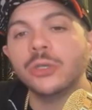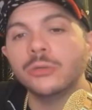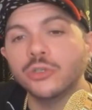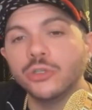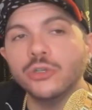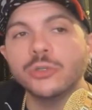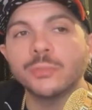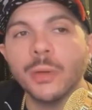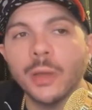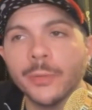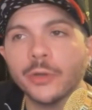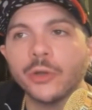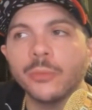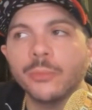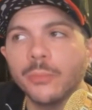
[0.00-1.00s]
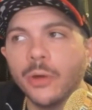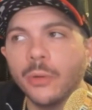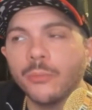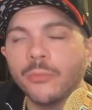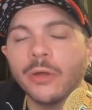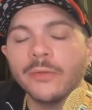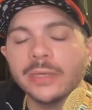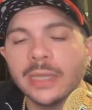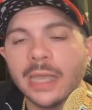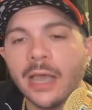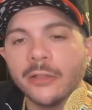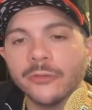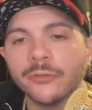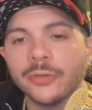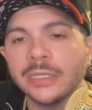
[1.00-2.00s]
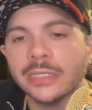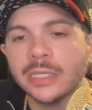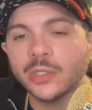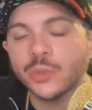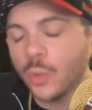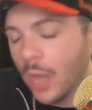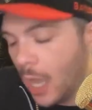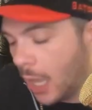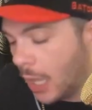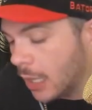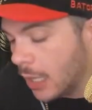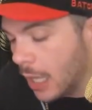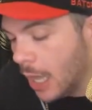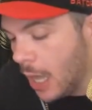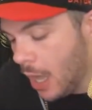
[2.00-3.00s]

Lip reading: can choose public or private galleries as well.